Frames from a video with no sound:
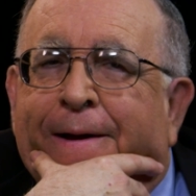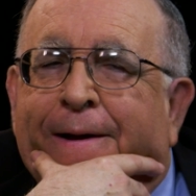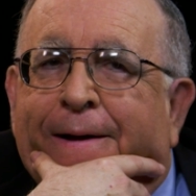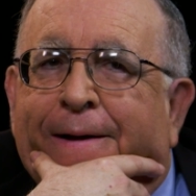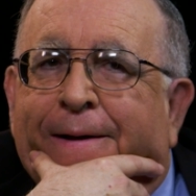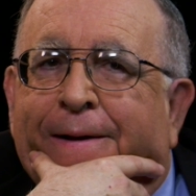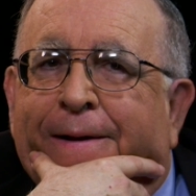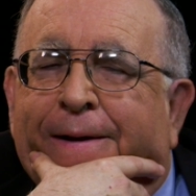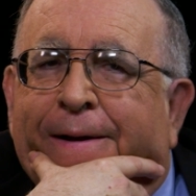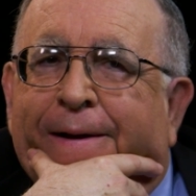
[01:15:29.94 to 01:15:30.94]

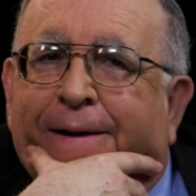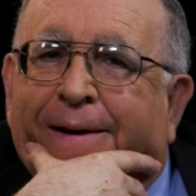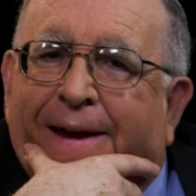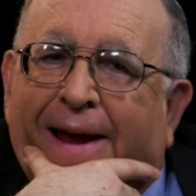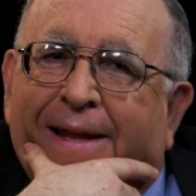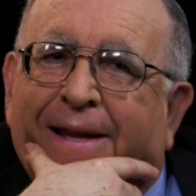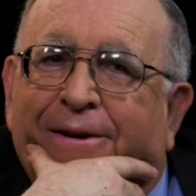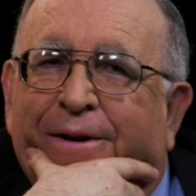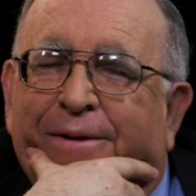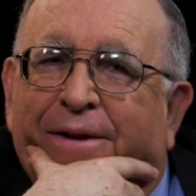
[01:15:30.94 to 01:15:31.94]
Again,
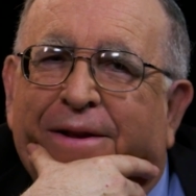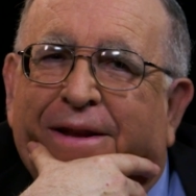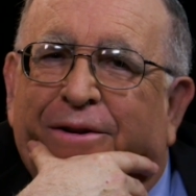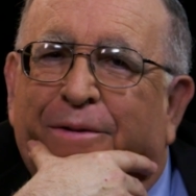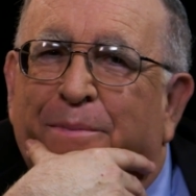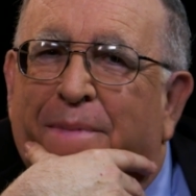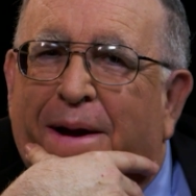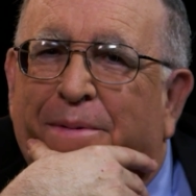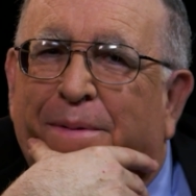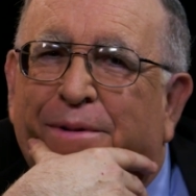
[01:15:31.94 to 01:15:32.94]
there are
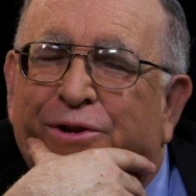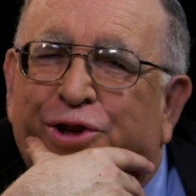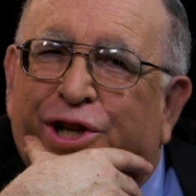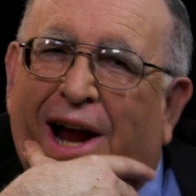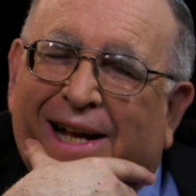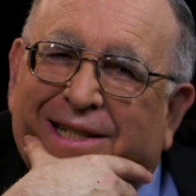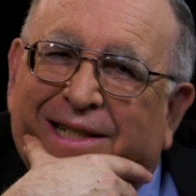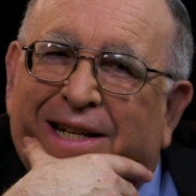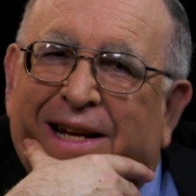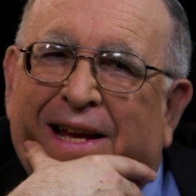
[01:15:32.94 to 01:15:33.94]
memorable
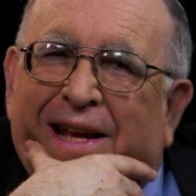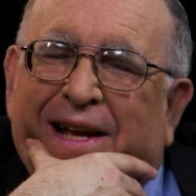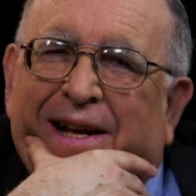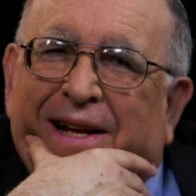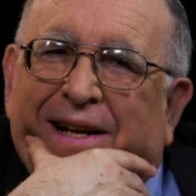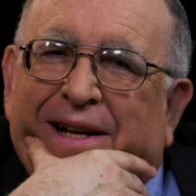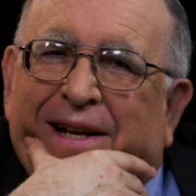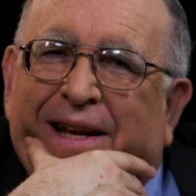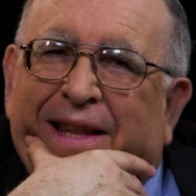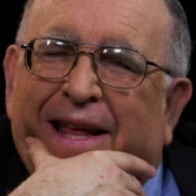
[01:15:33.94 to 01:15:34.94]
shots
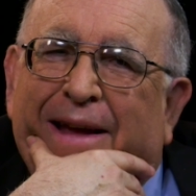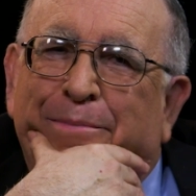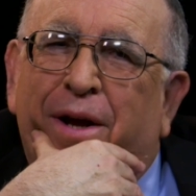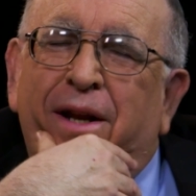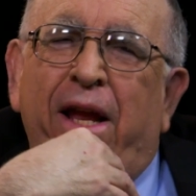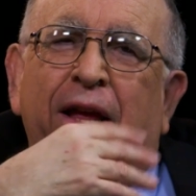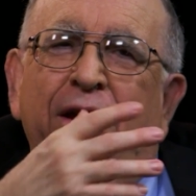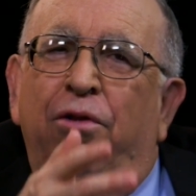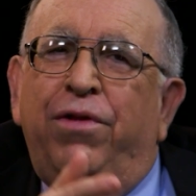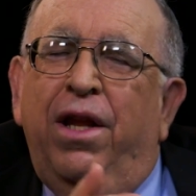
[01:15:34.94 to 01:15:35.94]
in them, but
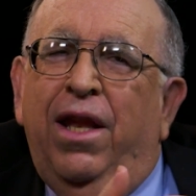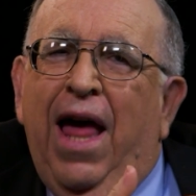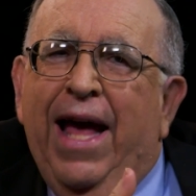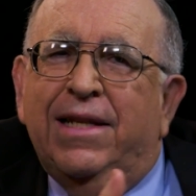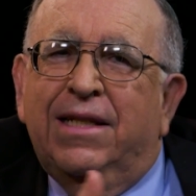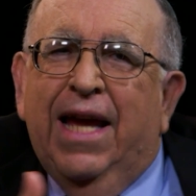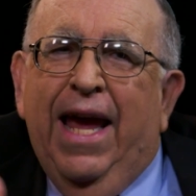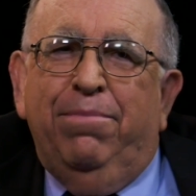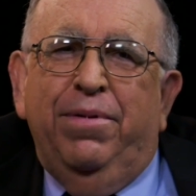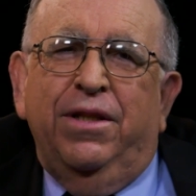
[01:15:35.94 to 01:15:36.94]
you know, the
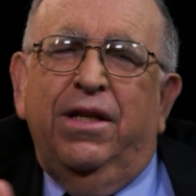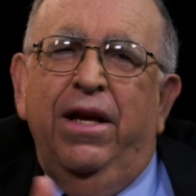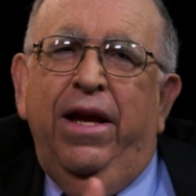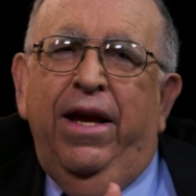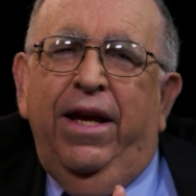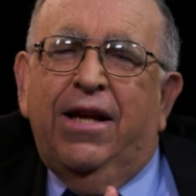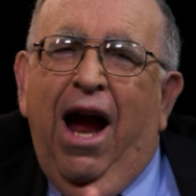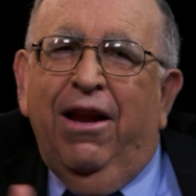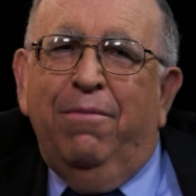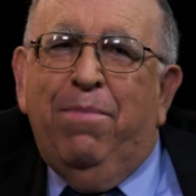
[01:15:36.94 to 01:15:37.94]
landscape is
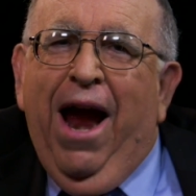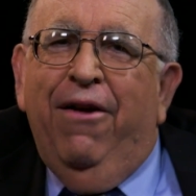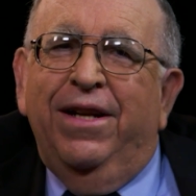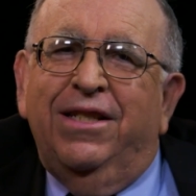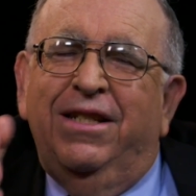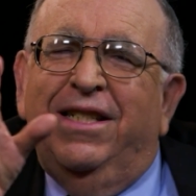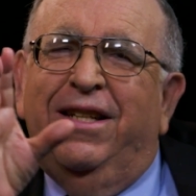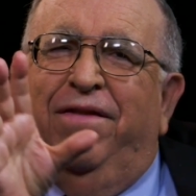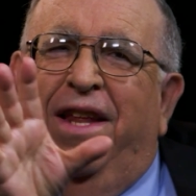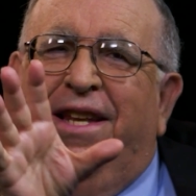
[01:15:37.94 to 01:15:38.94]
entirely barren. It's
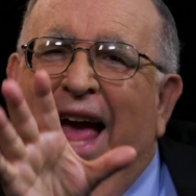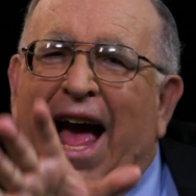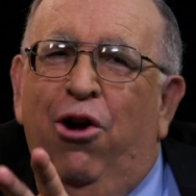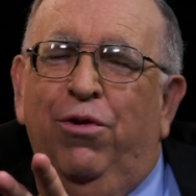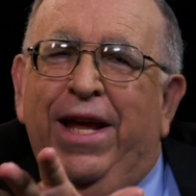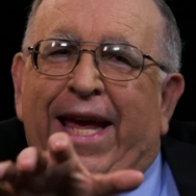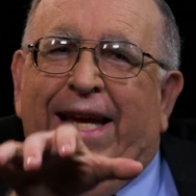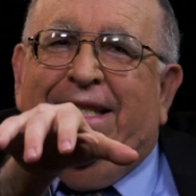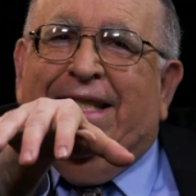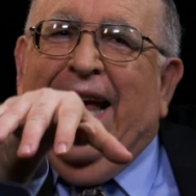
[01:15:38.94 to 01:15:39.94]
as if the town
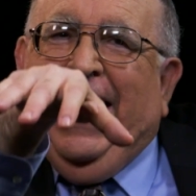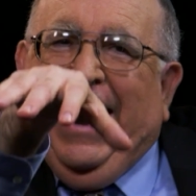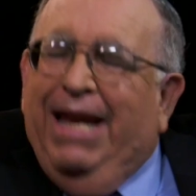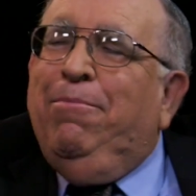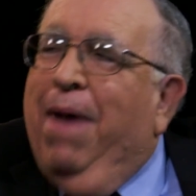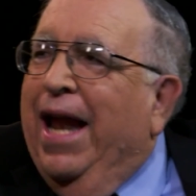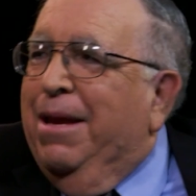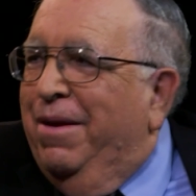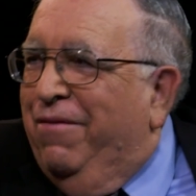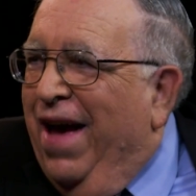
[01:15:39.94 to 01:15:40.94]
is set in
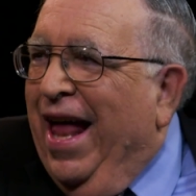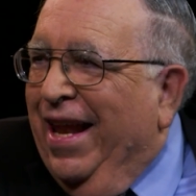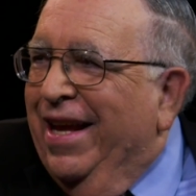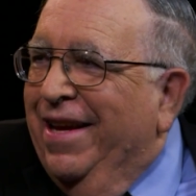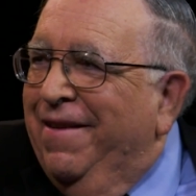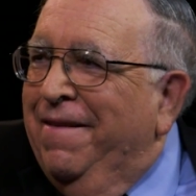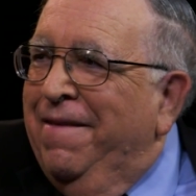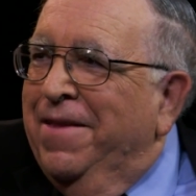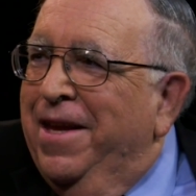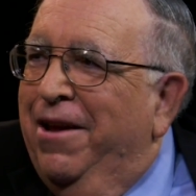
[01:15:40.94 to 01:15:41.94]
Monument Valley.
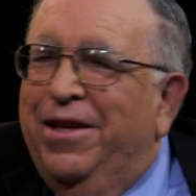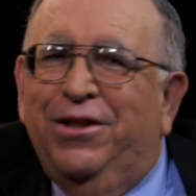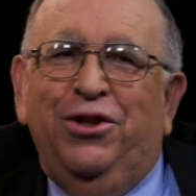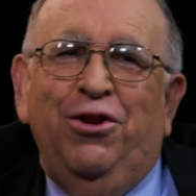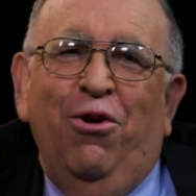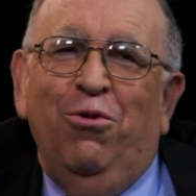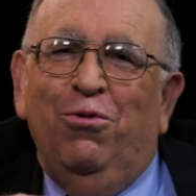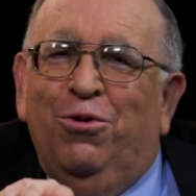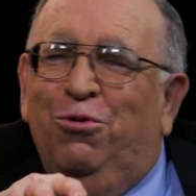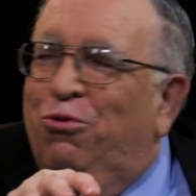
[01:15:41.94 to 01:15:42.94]
Right. You know, there's
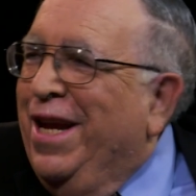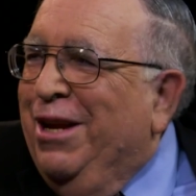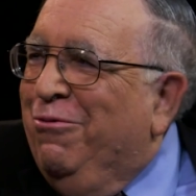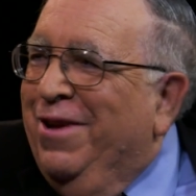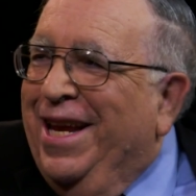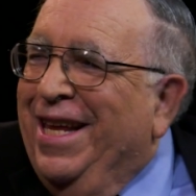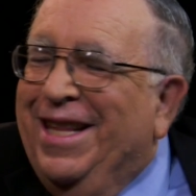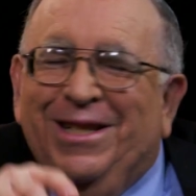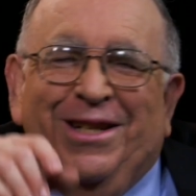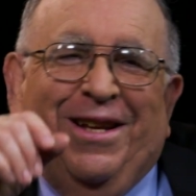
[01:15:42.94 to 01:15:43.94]
no greenery.
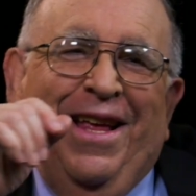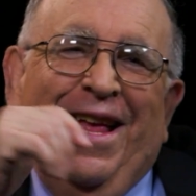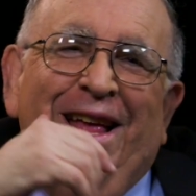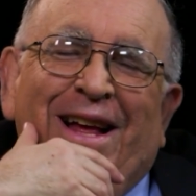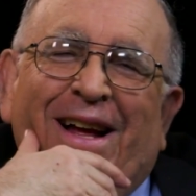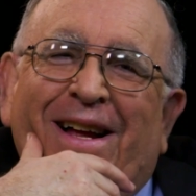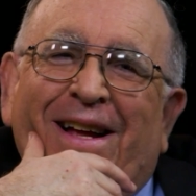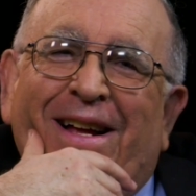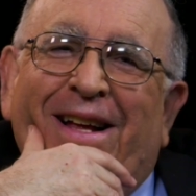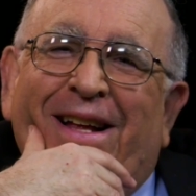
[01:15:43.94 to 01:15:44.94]
There's
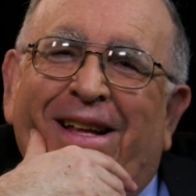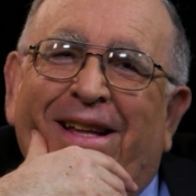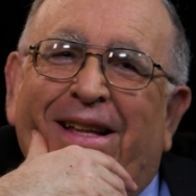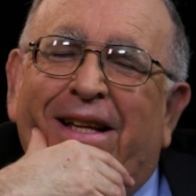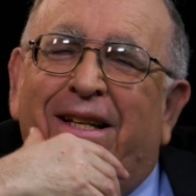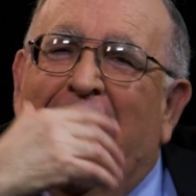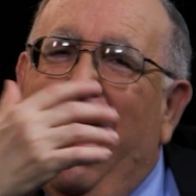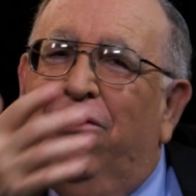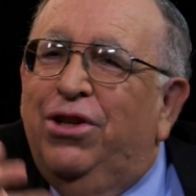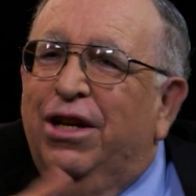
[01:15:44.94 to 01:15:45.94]
the
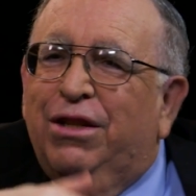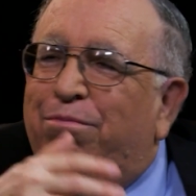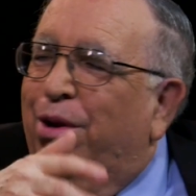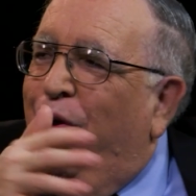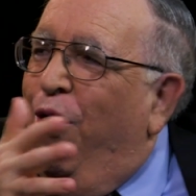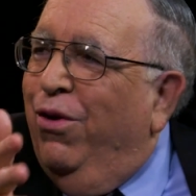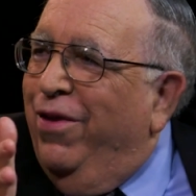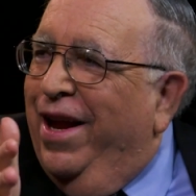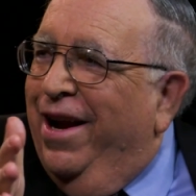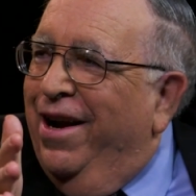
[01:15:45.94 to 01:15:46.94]
town doesn't
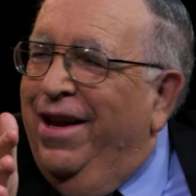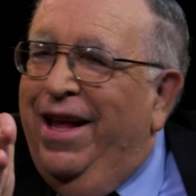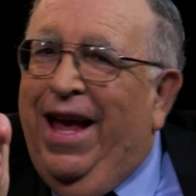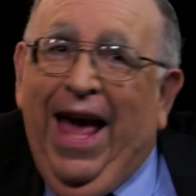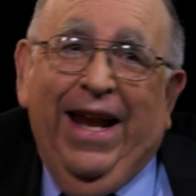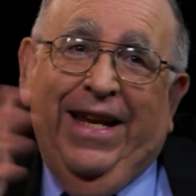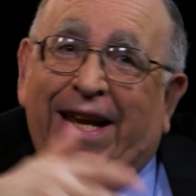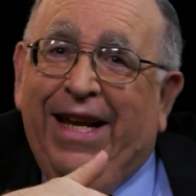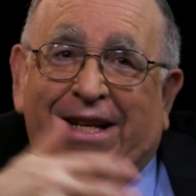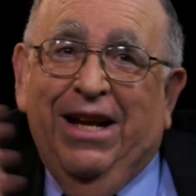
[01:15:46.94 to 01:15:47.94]
belong there, and
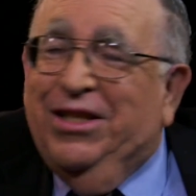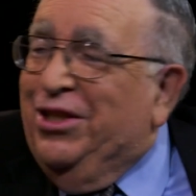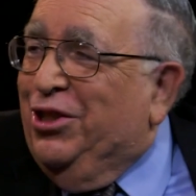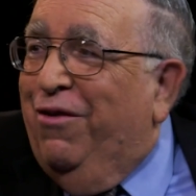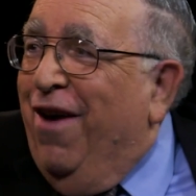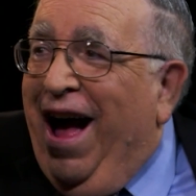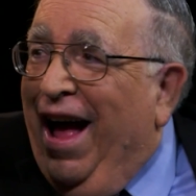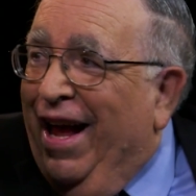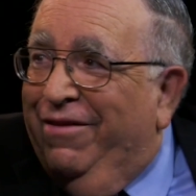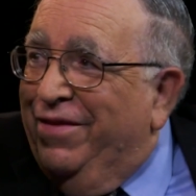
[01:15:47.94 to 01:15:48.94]
indeed it doesn't
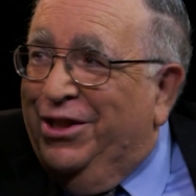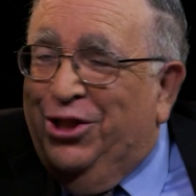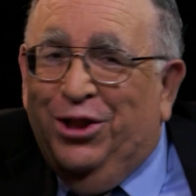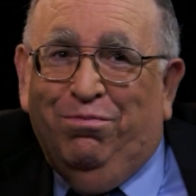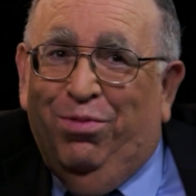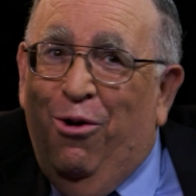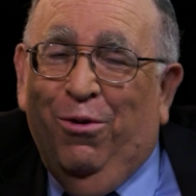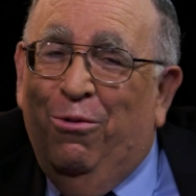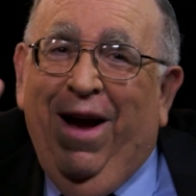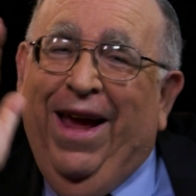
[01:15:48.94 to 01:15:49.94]
survive. It's just
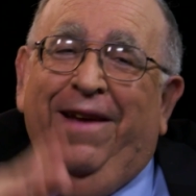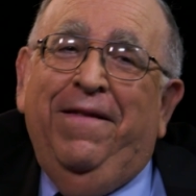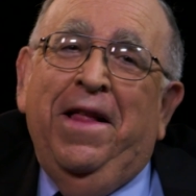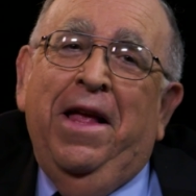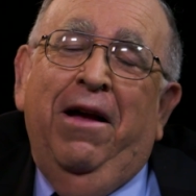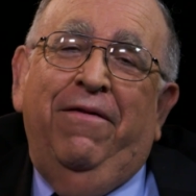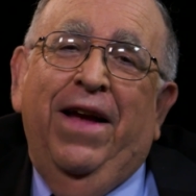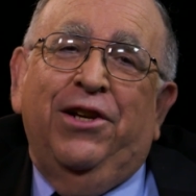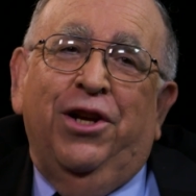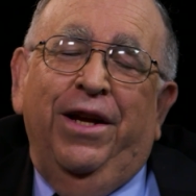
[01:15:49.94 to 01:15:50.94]
blown away
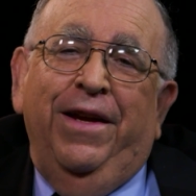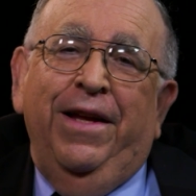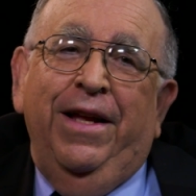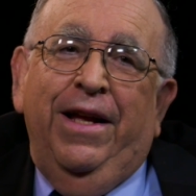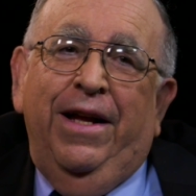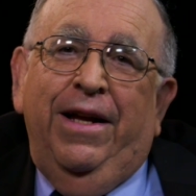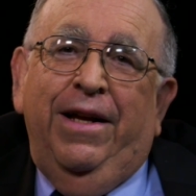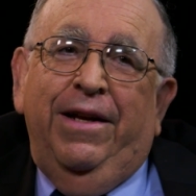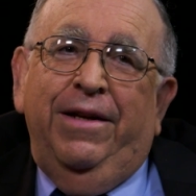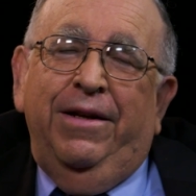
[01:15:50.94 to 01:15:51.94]
eventually
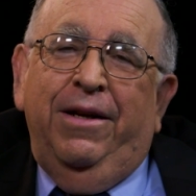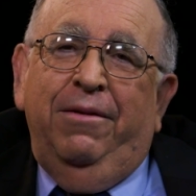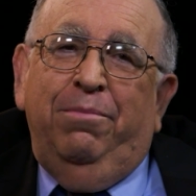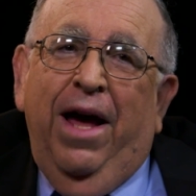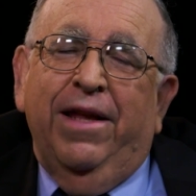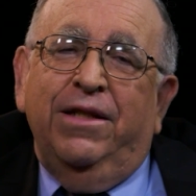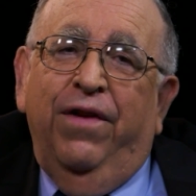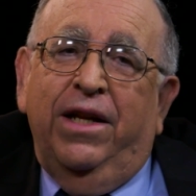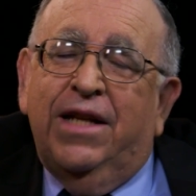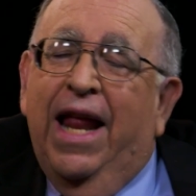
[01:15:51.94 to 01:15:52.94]
by these
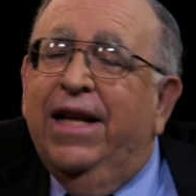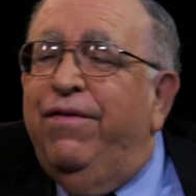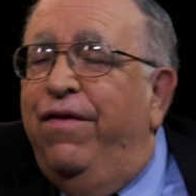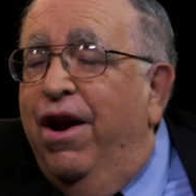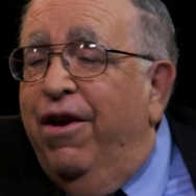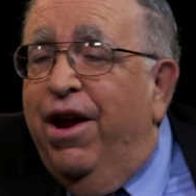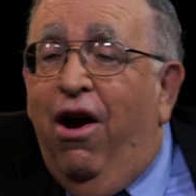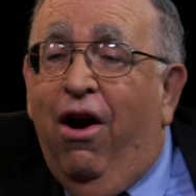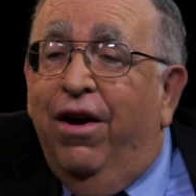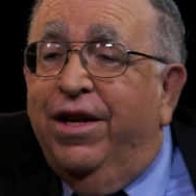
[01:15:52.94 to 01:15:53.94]
villains, and it's very
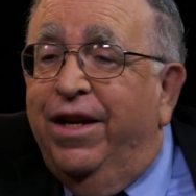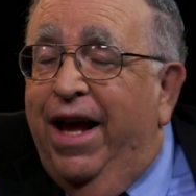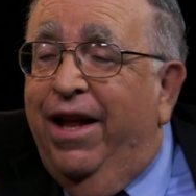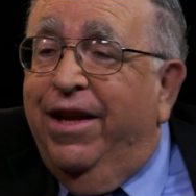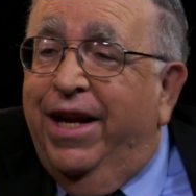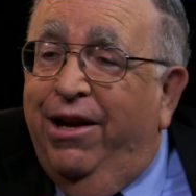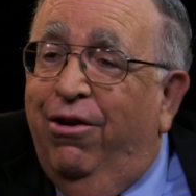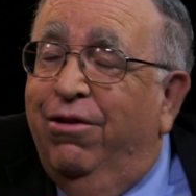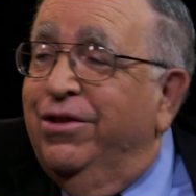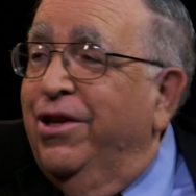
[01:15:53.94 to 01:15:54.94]
hard to tell the
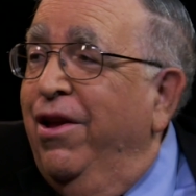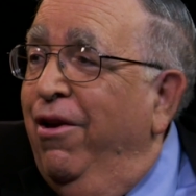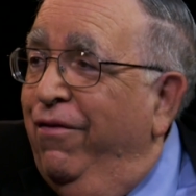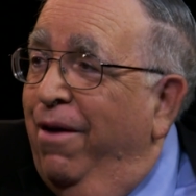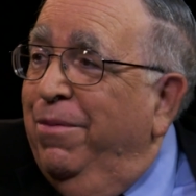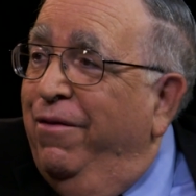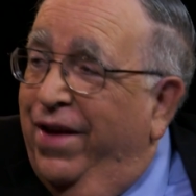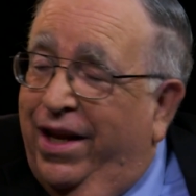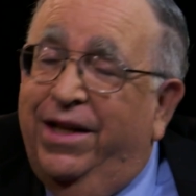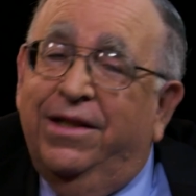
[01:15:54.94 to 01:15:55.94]
heroes from the
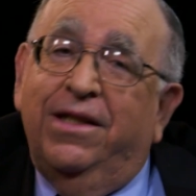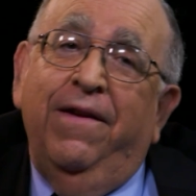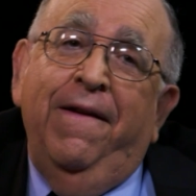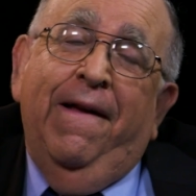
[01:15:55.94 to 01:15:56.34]
villains.